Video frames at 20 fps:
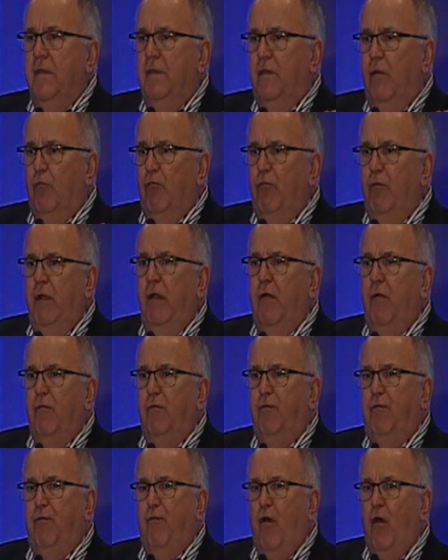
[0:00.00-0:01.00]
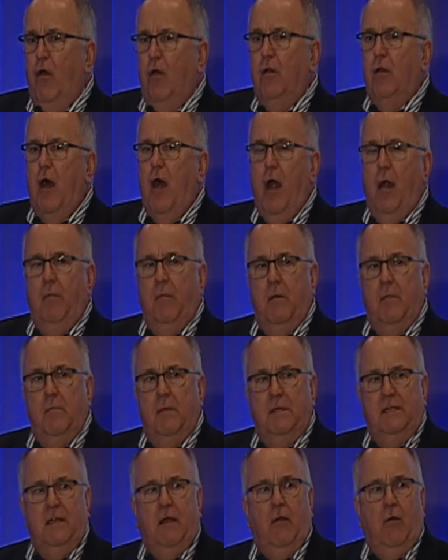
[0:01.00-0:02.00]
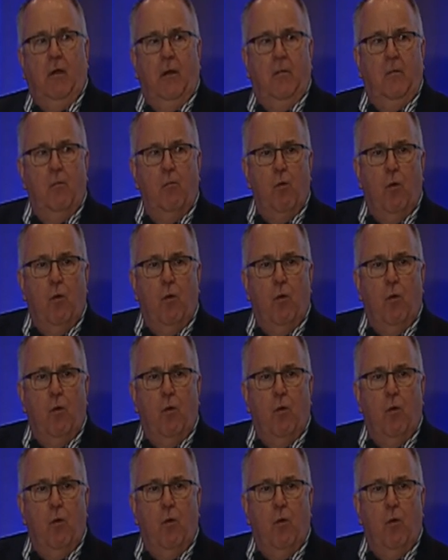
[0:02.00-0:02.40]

the real full armamentarium